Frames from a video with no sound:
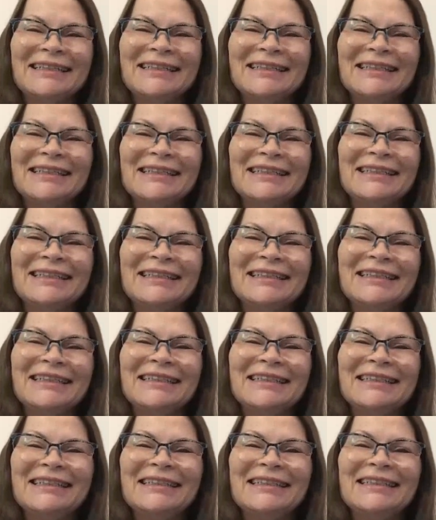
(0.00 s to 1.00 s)

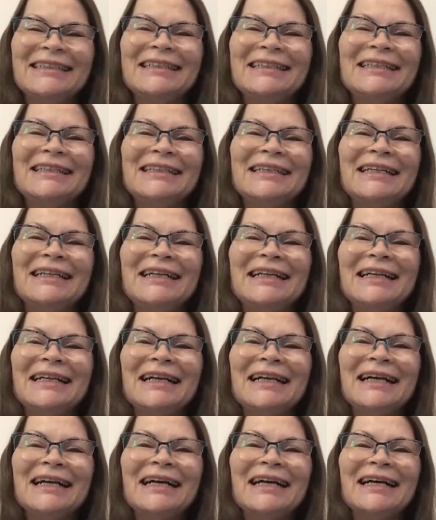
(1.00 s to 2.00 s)

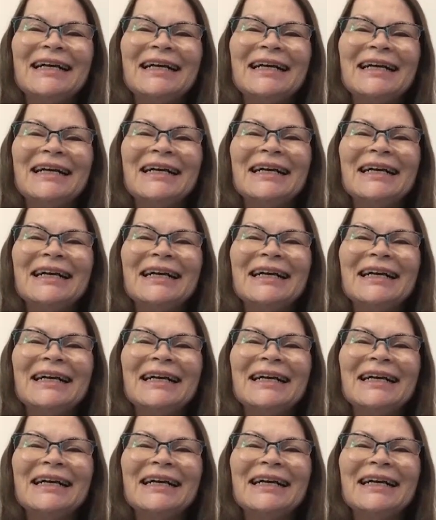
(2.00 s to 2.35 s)
The person shown says nothing.